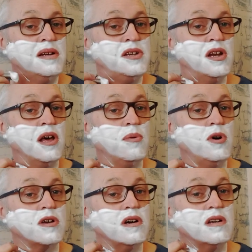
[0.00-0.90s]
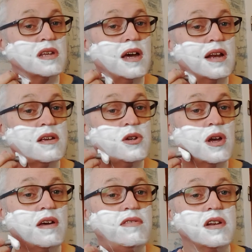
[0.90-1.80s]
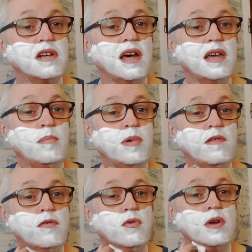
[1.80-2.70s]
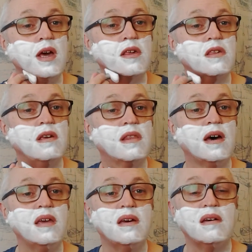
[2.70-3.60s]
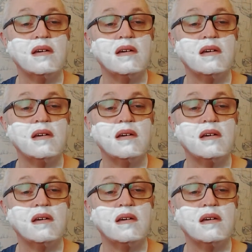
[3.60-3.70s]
Do you know what, guys? I had a shave the day before yesterday.